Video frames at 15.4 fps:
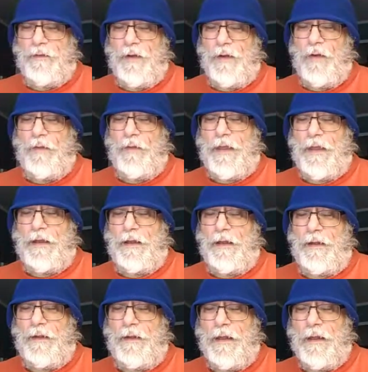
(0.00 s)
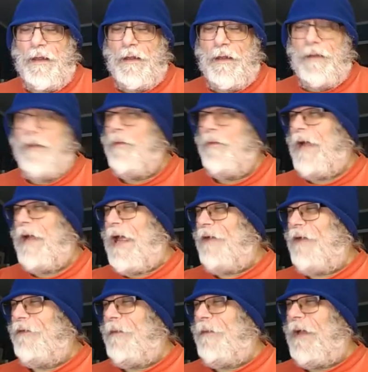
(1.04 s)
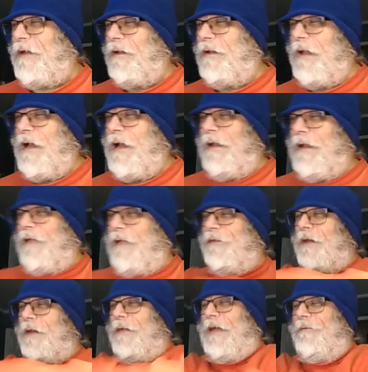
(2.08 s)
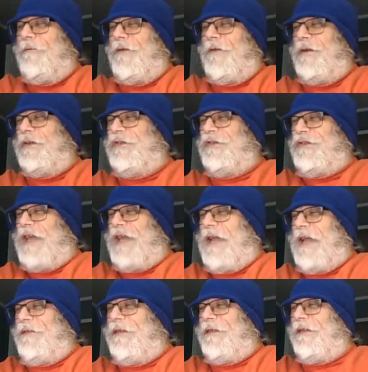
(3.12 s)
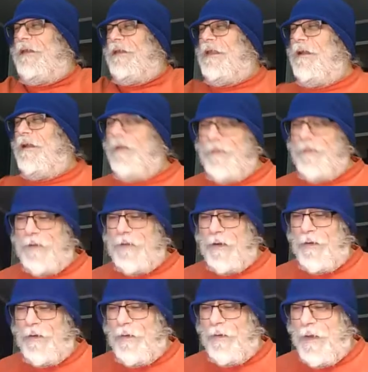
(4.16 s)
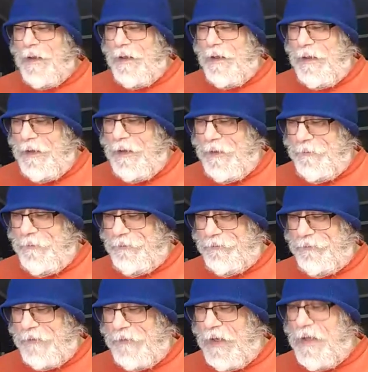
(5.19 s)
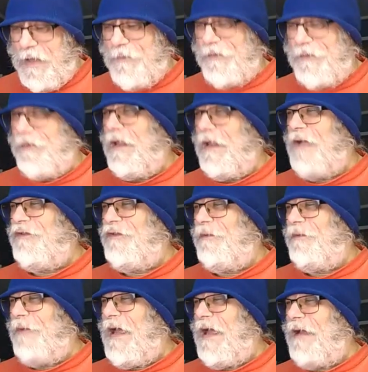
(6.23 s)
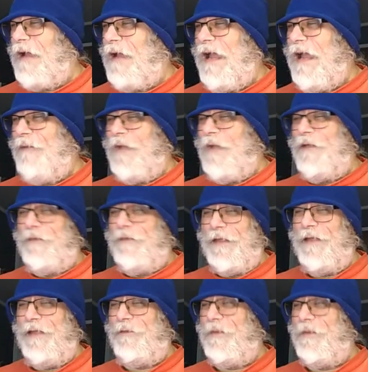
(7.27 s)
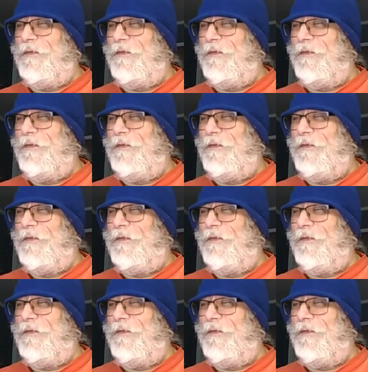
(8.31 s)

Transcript: know that uh, you were asked about a lot. I saw that in various chats. So um, I'm just glad you're back. I have not. Yeah, it's been